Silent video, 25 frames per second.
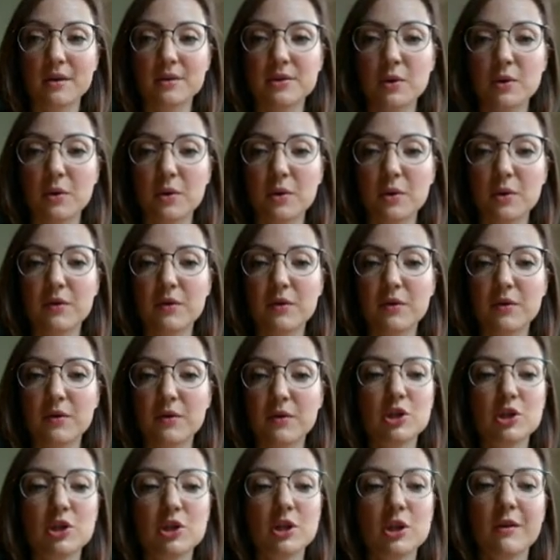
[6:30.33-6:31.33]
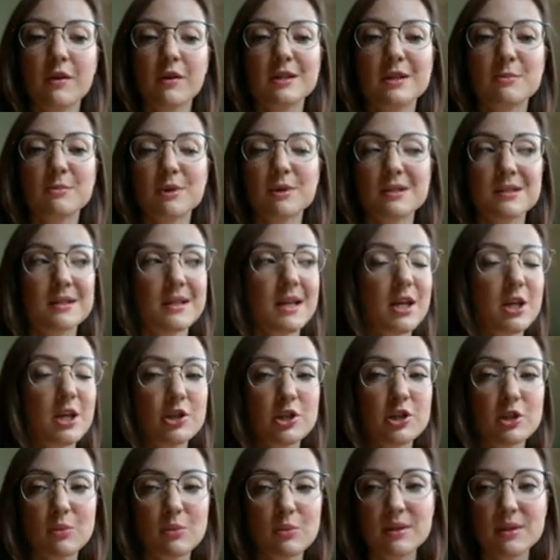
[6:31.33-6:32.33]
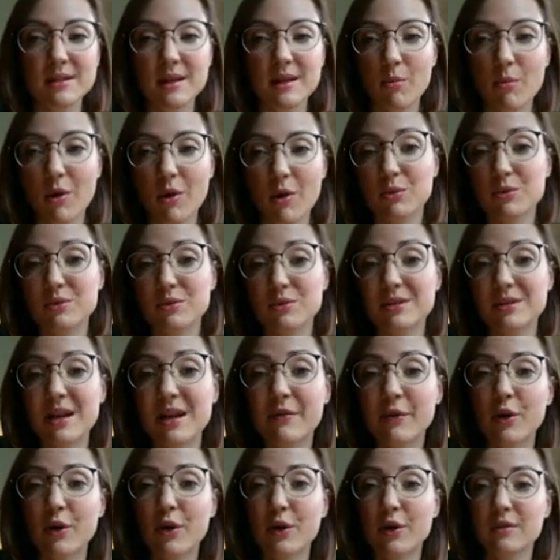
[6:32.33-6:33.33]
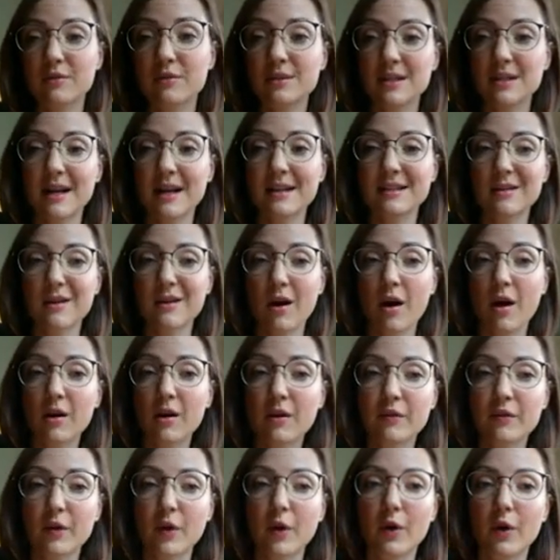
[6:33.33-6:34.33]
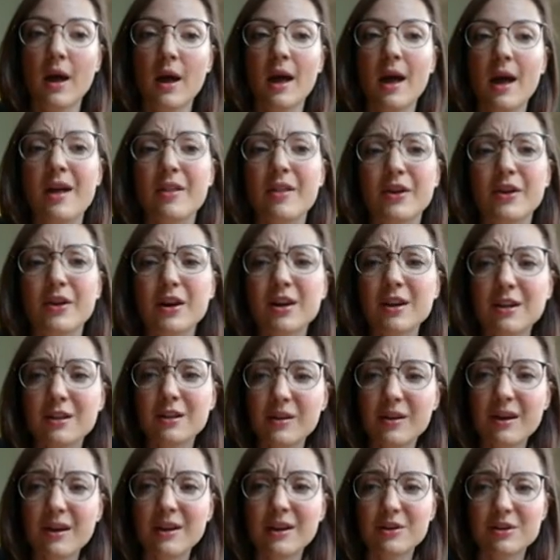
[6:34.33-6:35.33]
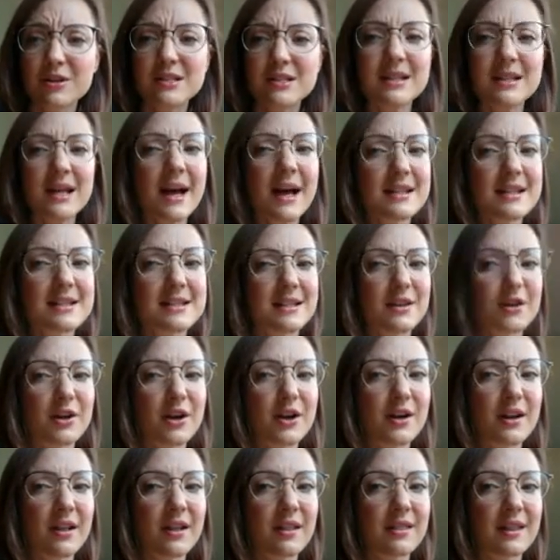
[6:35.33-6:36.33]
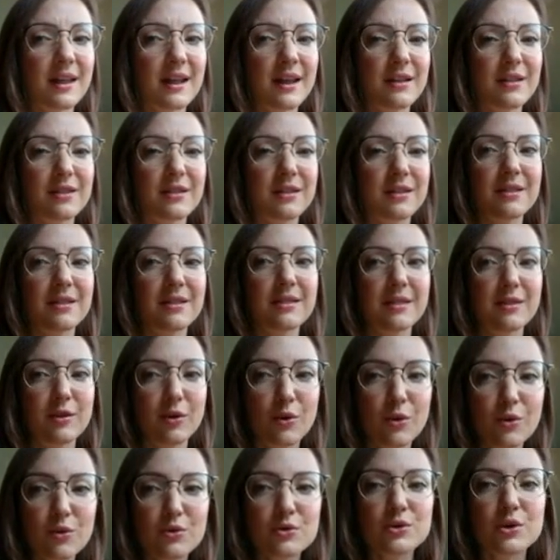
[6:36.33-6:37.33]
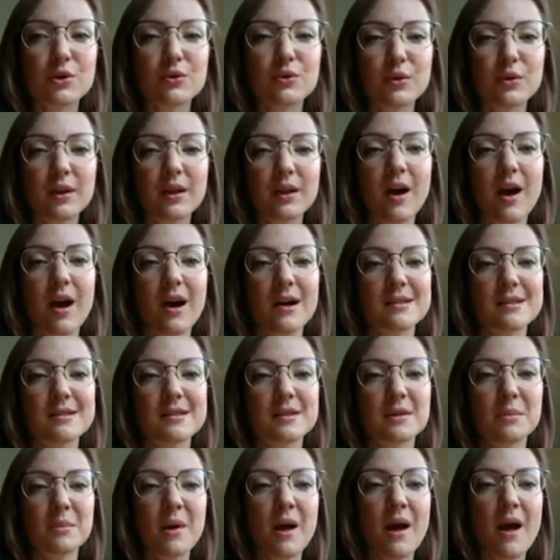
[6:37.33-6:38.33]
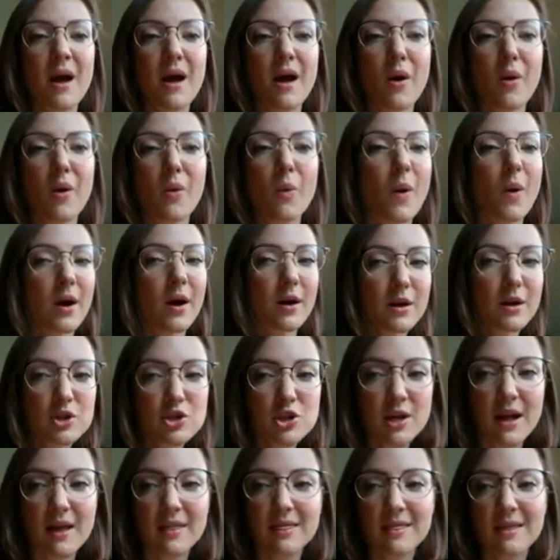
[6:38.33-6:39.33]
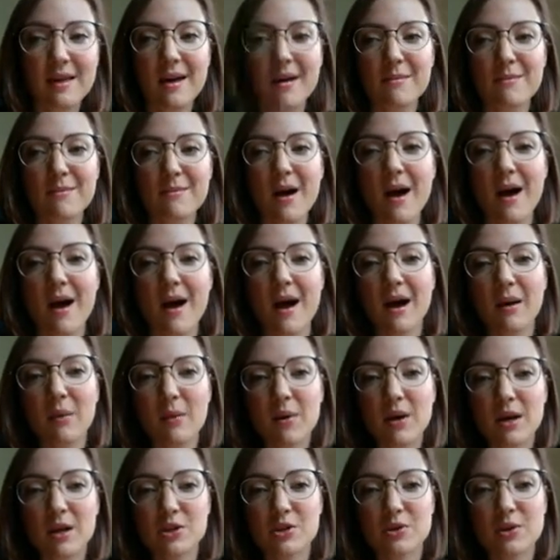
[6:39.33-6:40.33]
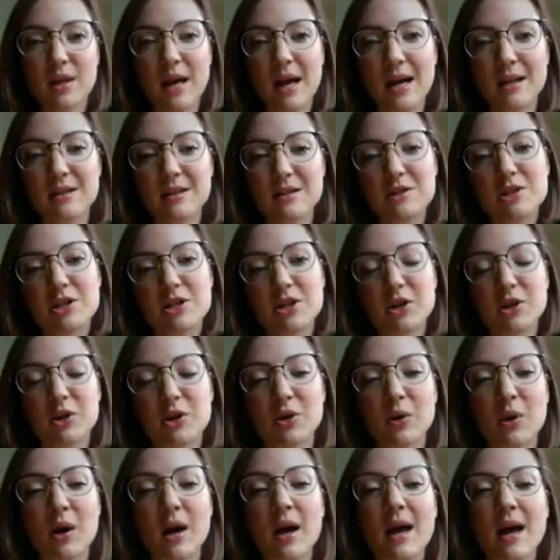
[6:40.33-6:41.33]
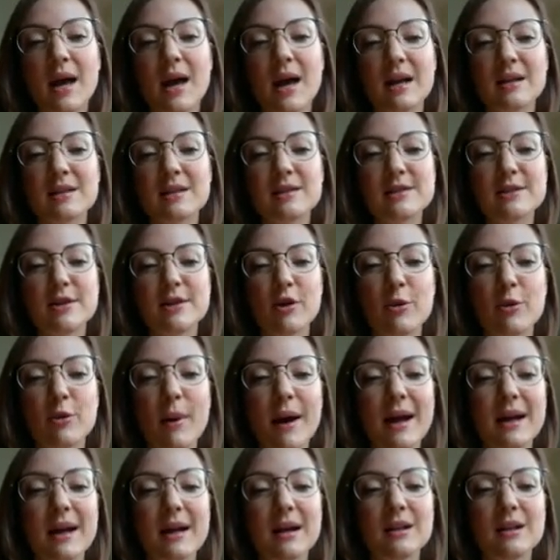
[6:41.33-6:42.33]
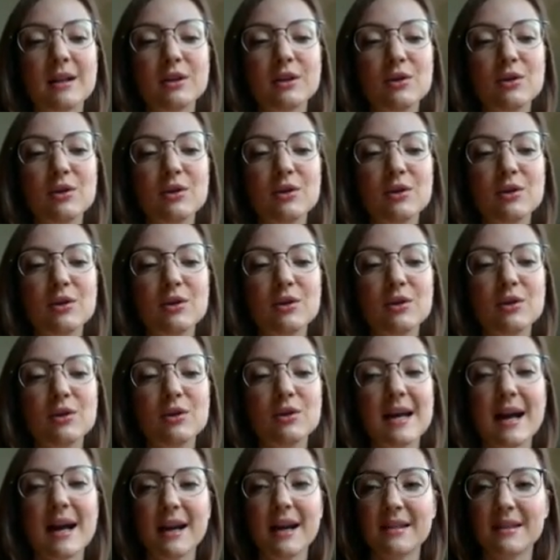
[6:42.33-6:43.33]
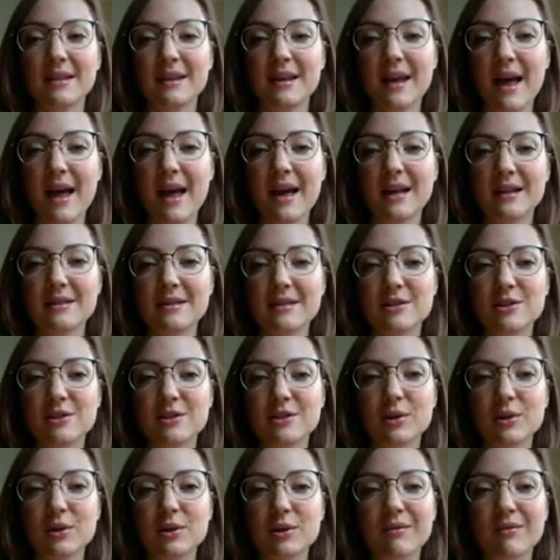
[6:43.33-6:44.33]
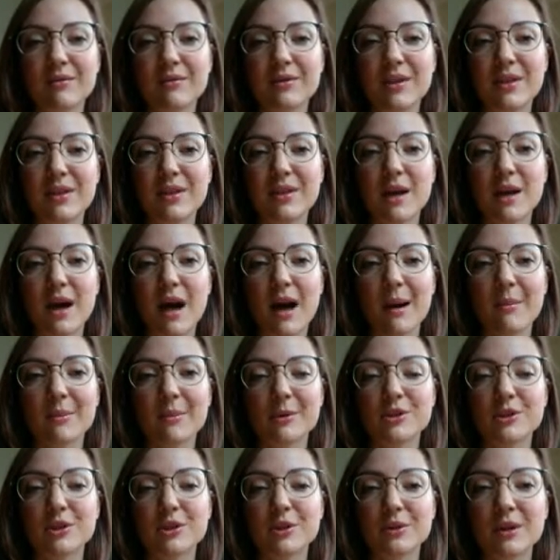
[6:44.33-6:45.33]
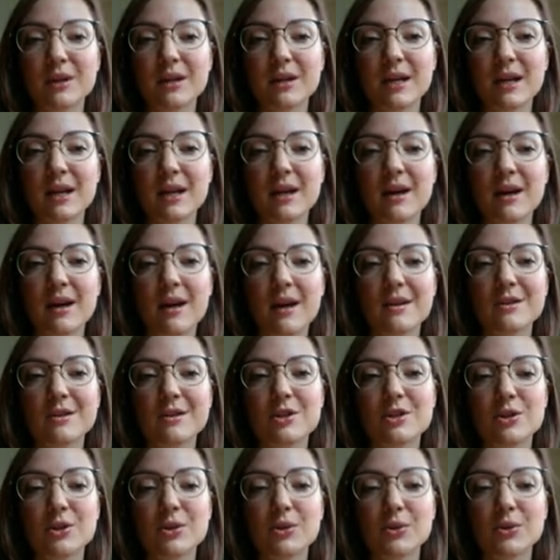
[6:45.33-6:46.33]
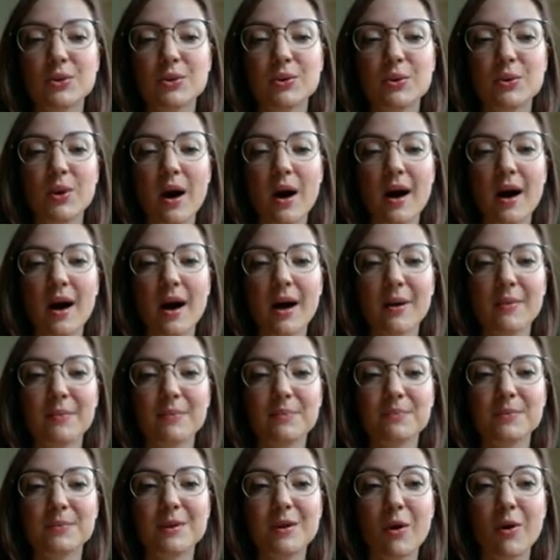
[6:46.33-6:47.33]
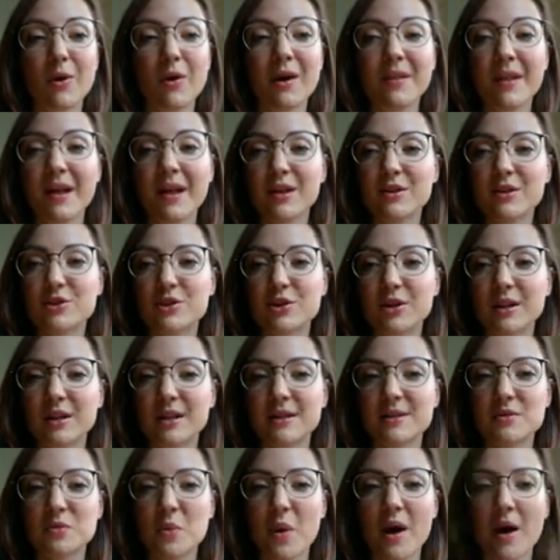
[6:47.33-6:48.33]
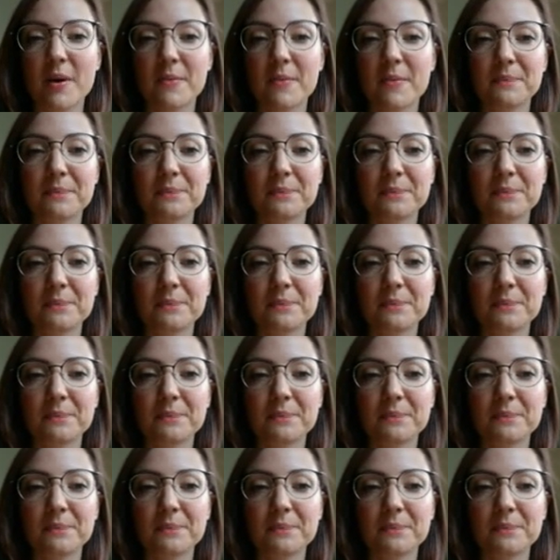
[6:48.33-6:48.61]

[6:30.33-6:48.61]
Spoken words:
So if you share this presentation with someone who's never heard of Slides Carnival, they're going to look at your slides and they're going to think, those are really awesome. Where did you get them? I want to do that too. And so by including this slide at the end, you'll give them the opportunity to go on that journey as well.